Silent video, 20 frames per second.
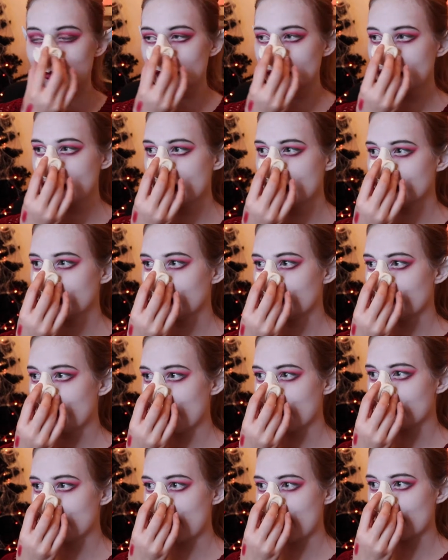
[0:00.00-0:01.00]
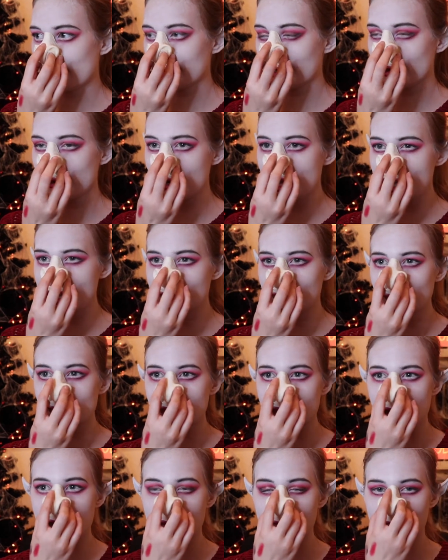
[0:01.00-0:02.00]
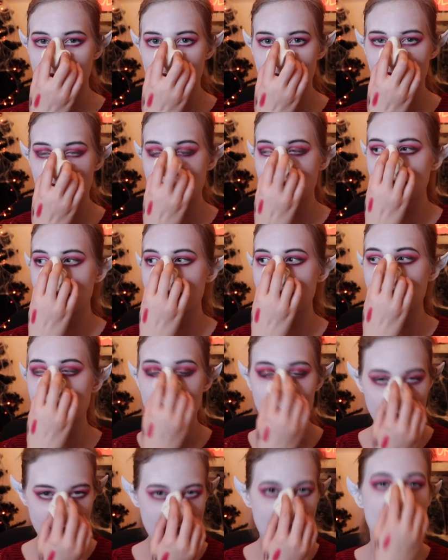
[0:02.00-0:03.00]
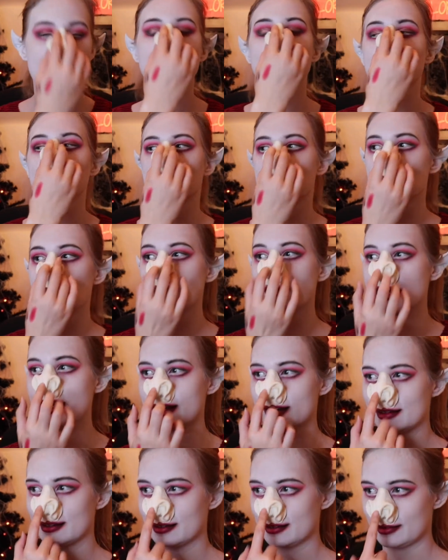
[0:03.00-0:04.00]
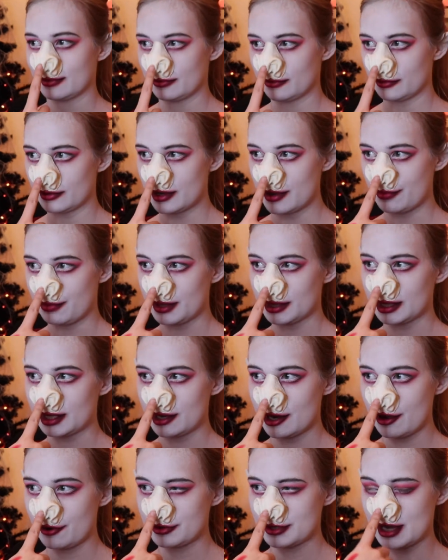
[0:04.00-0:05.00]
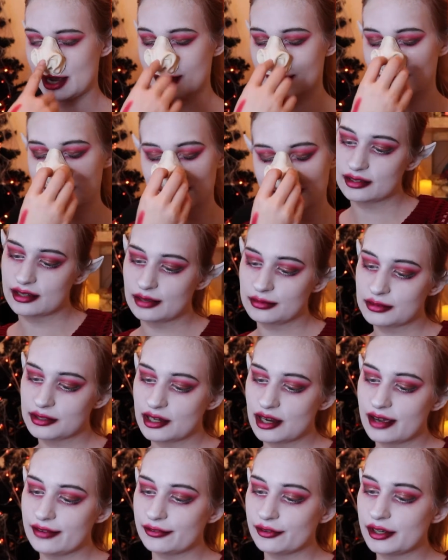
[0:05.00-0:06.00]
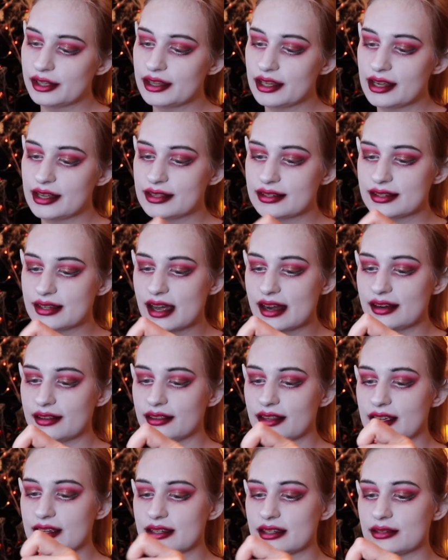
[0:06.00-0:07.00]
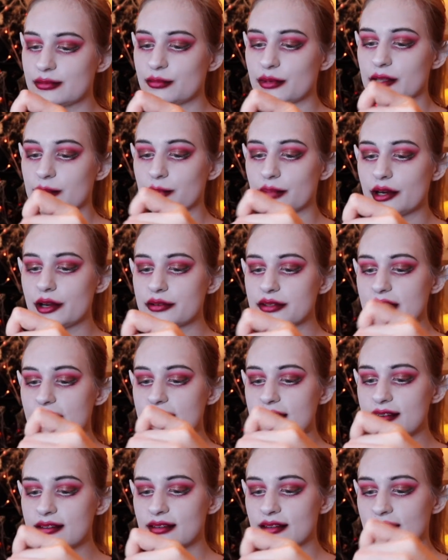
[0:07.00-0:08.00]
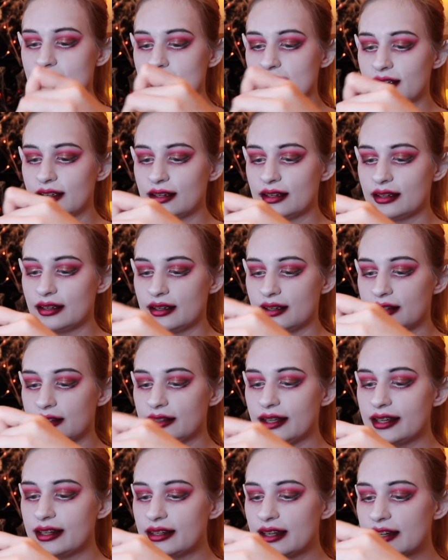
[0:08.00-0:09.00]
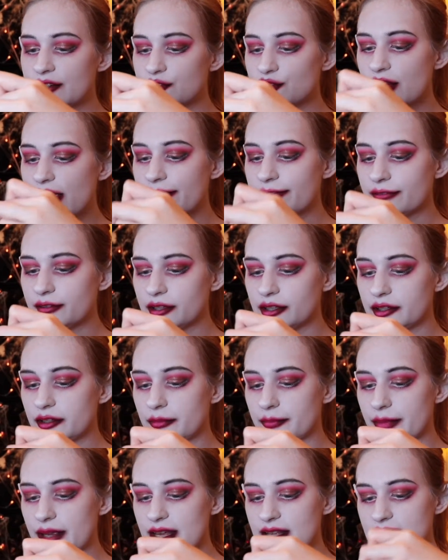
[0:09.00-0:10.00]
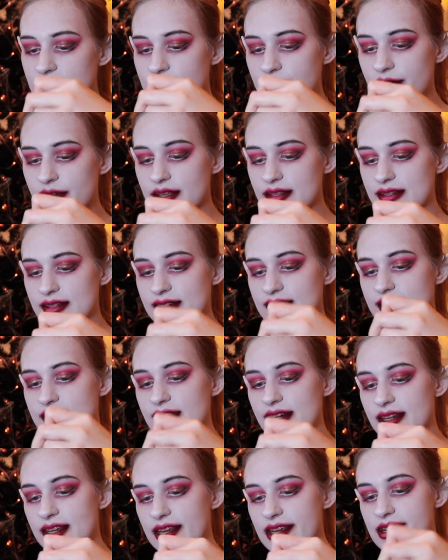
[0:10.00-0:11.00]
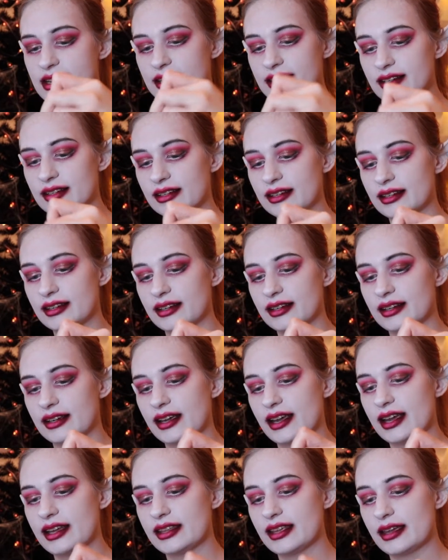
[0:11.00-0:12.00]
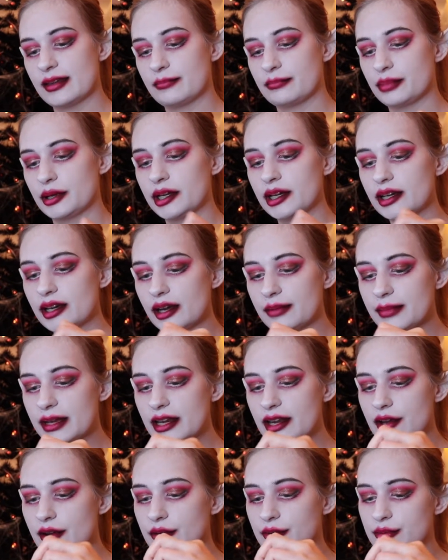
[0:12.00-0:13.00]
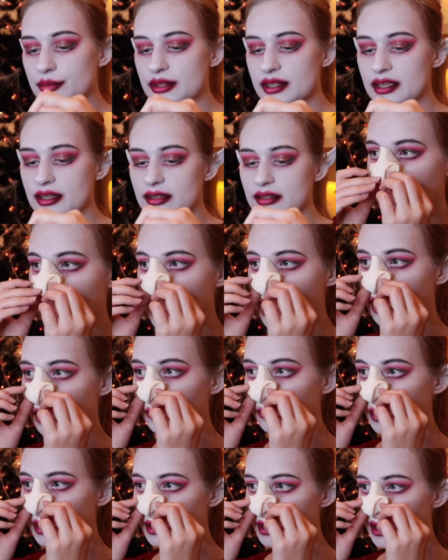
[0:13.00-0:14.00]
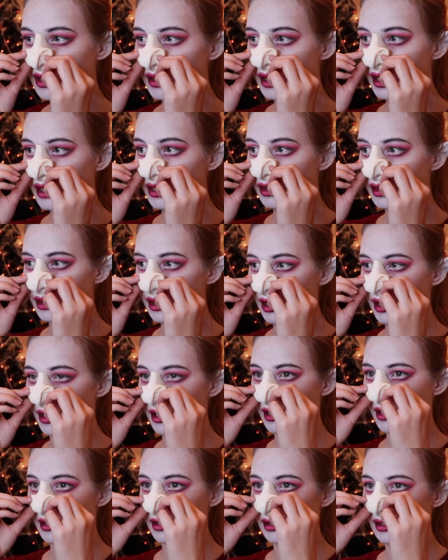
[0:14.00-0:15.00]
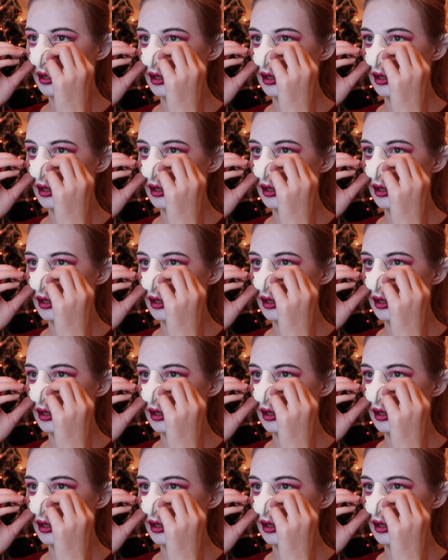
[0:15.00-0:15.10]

not the vampire queen, we're the vampire bat queen. We're gonna put the nose on. So I'm covering the inside of this with Prosthetics, letting that dry for a little bit so it's sticky, and then put it on my nose. And once you think the